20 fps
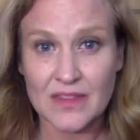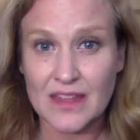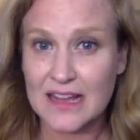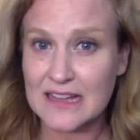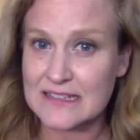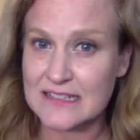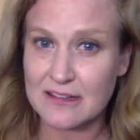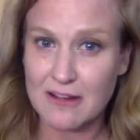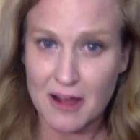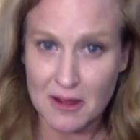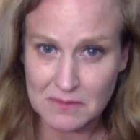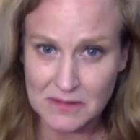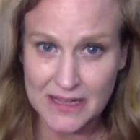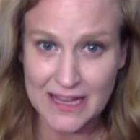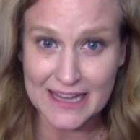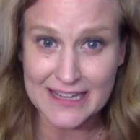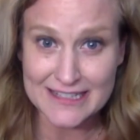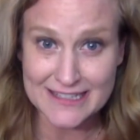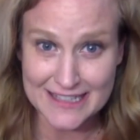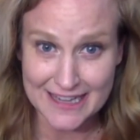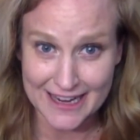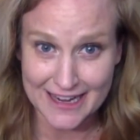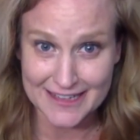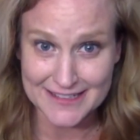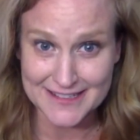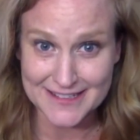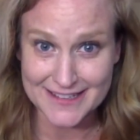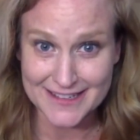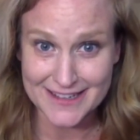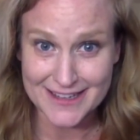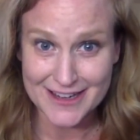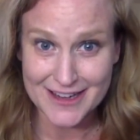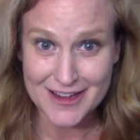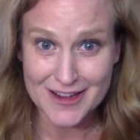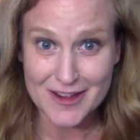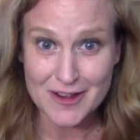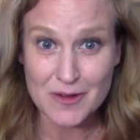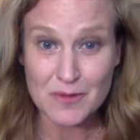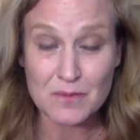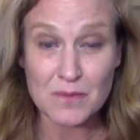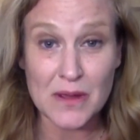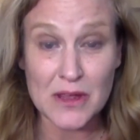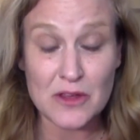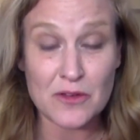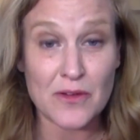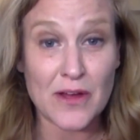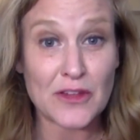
It's a complicated task, but you've